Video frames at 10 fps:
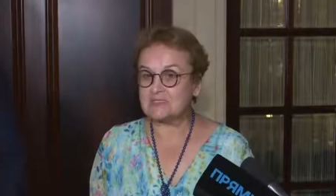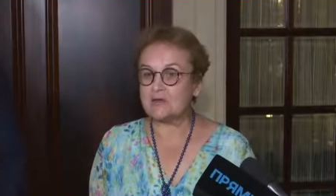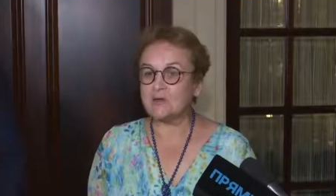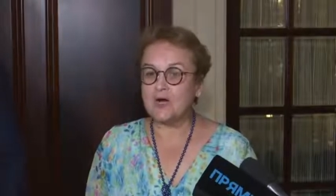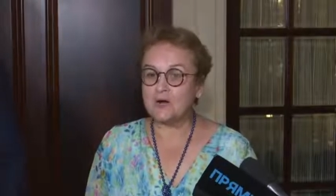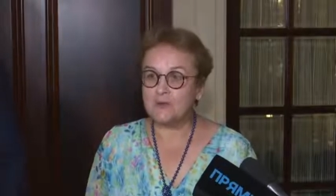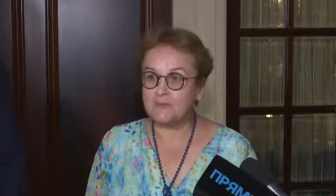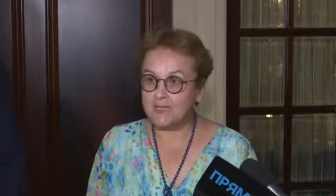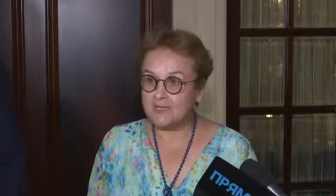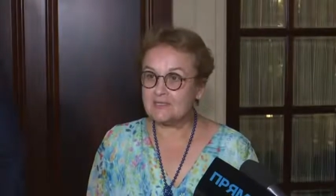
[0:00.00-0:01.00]
So our
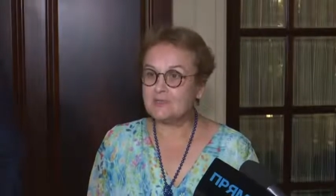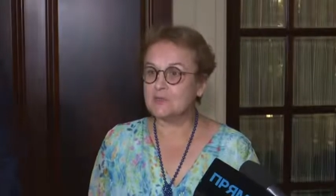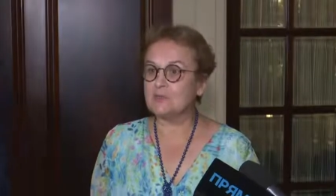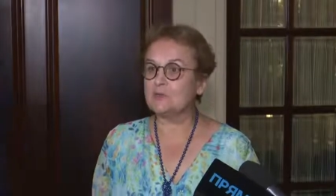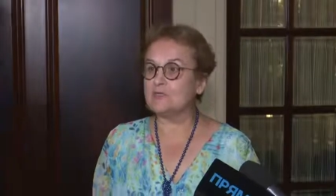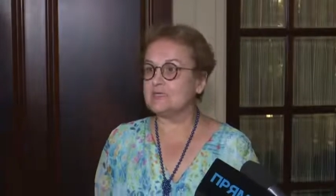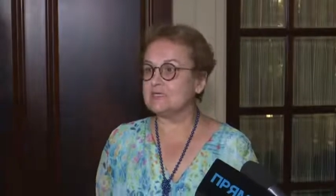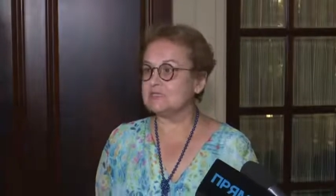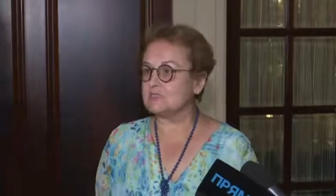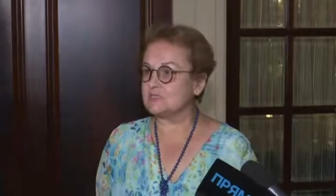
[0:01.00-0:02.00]
main goal
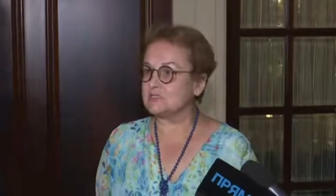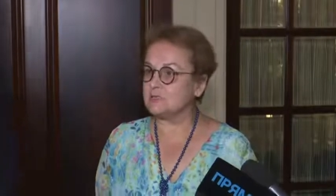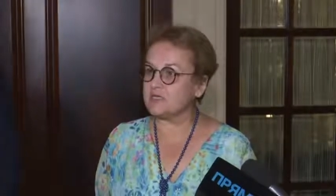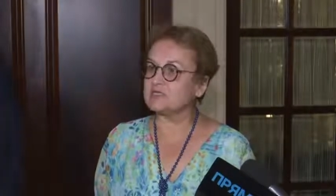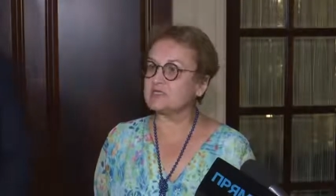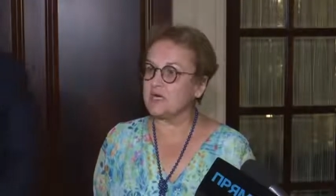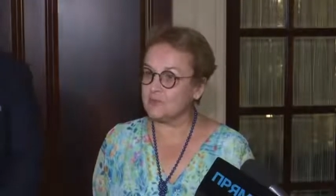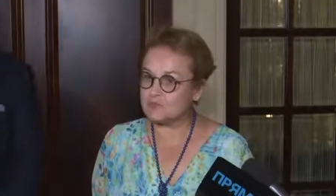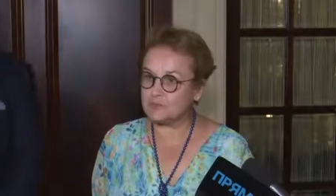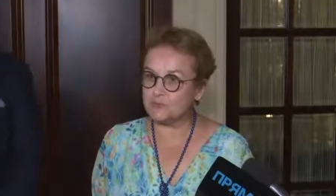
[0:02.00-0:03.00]
is to express
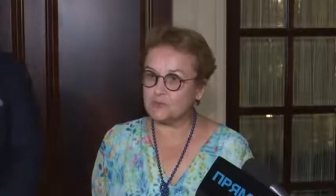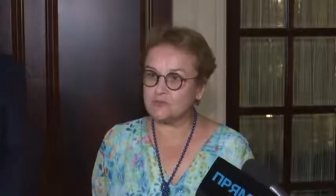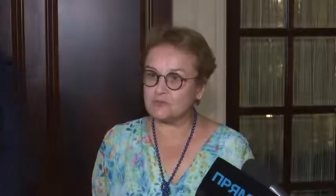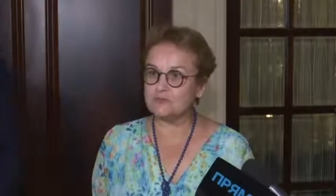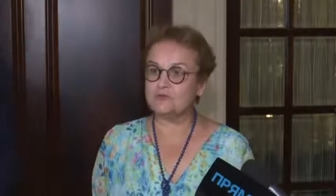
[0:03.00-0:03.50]
our support